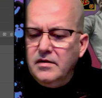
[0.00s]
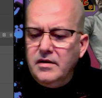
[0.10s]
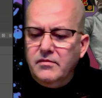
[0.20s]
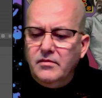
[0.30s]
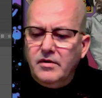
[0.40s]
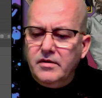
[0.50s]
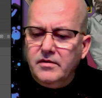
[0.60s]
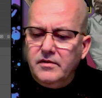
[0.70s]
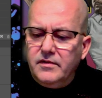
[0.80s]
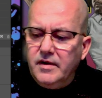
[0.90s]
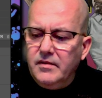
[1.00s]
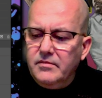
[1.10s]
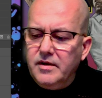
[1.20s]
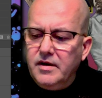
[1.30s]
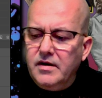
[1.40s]
and we want to do the same
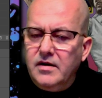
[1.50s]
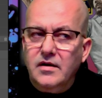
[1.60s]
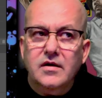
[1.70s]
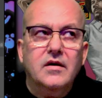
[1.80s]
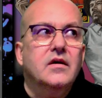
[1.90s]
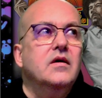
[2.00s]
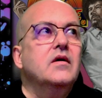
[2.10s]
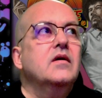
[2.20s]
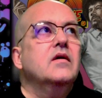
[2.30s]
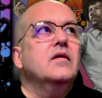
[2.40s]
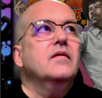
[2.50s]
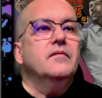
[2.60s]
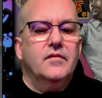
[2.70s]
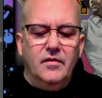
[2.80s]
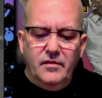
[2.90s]
thing
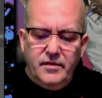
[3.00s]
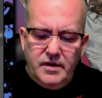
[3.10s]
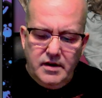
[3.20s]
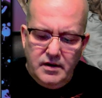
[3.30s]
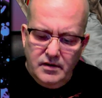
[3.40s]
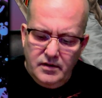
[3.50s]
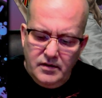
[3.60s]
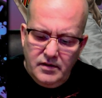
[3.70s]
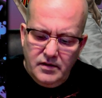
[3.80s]
over here.